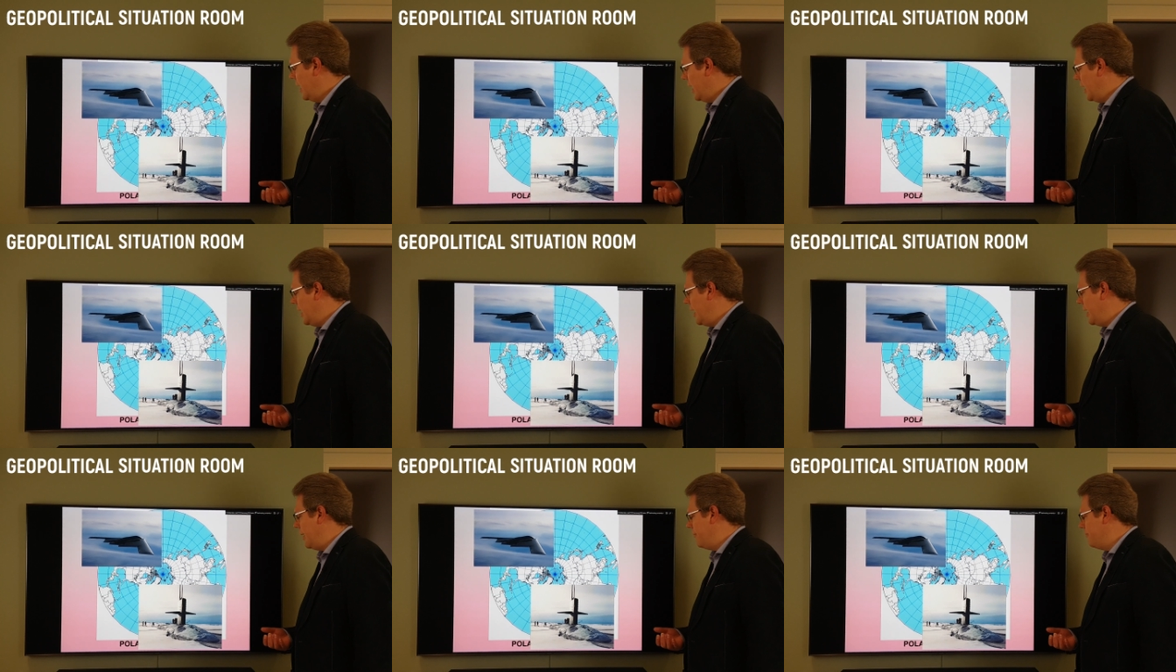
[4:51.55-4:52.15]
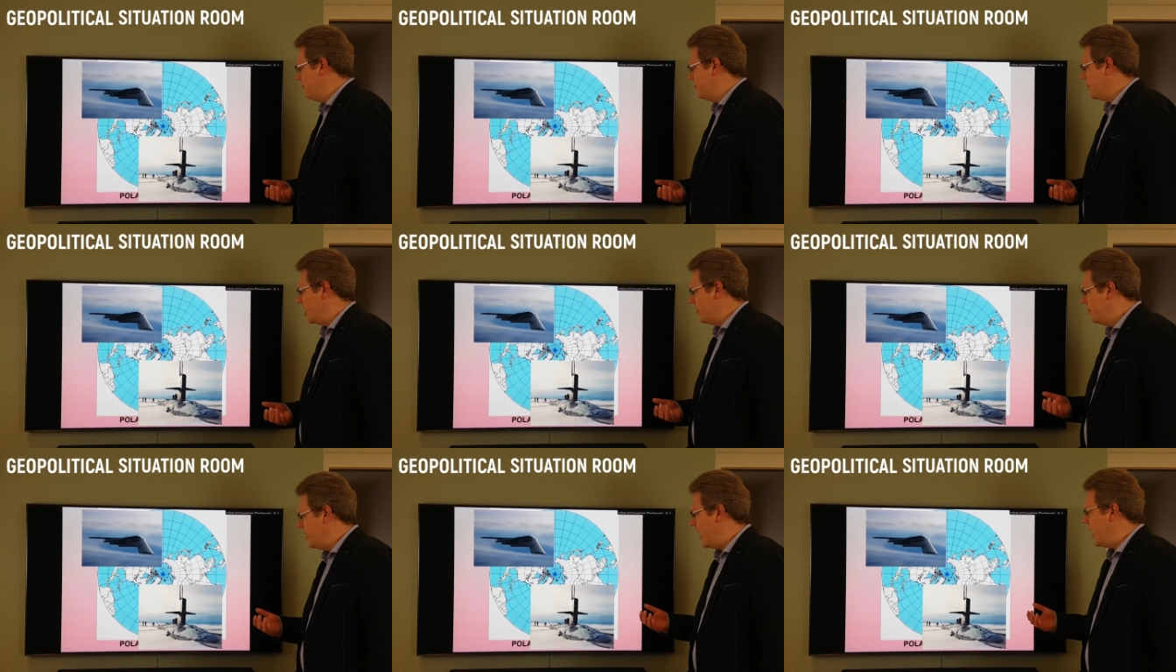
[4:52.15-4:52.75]

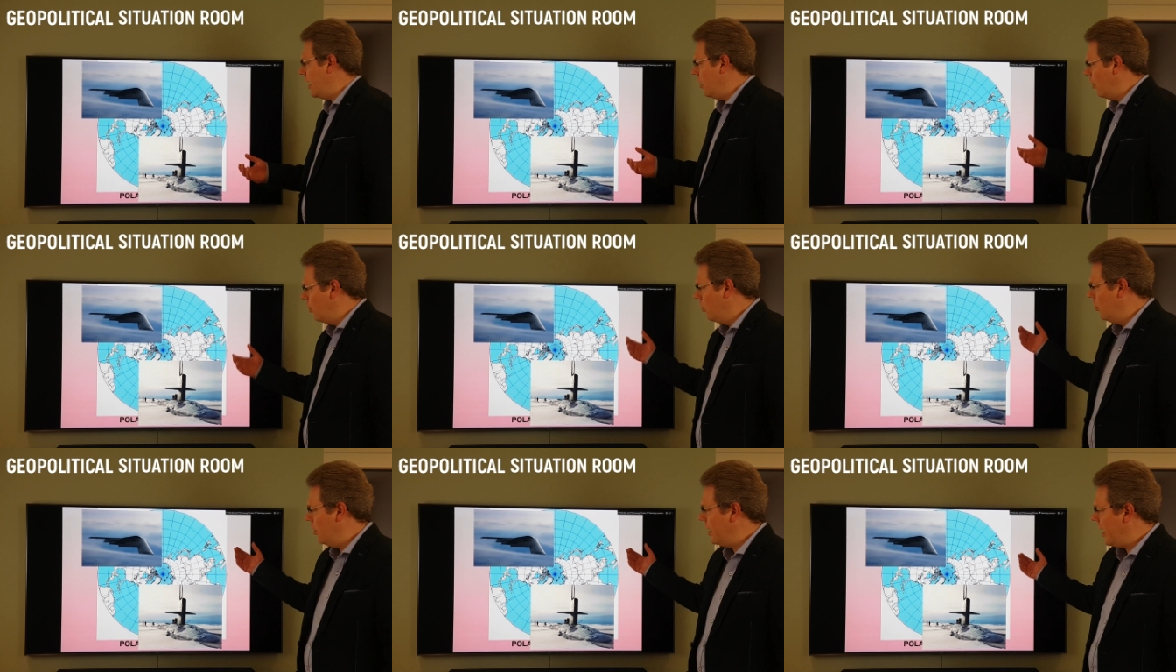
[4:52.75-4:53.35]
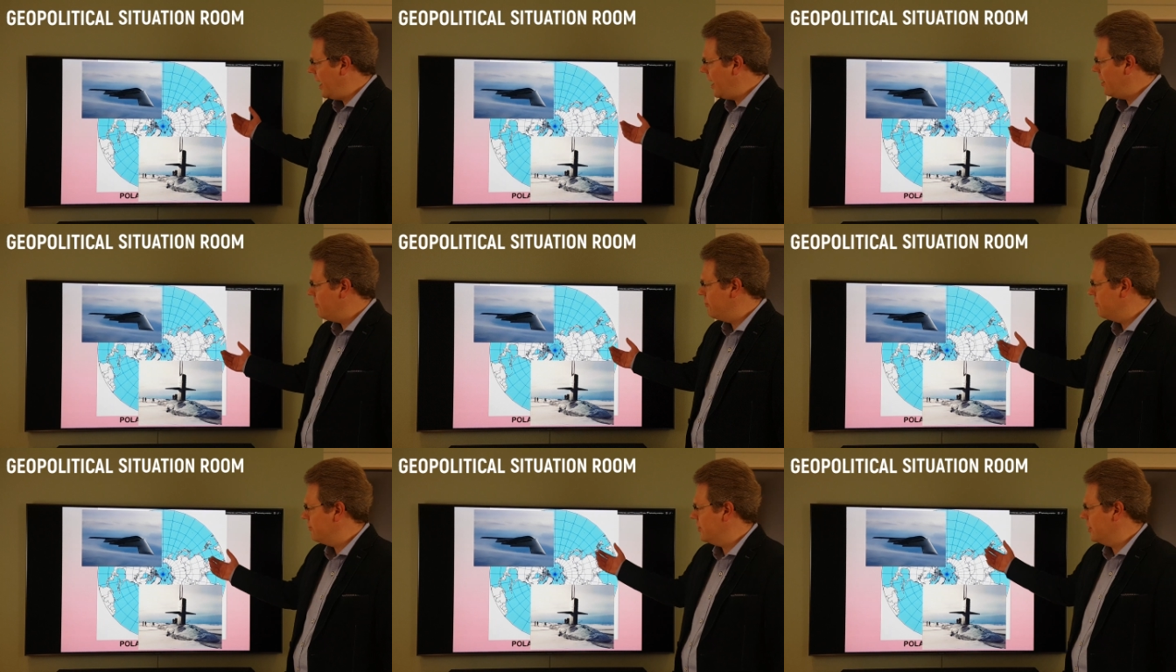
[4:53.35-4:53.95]
They all have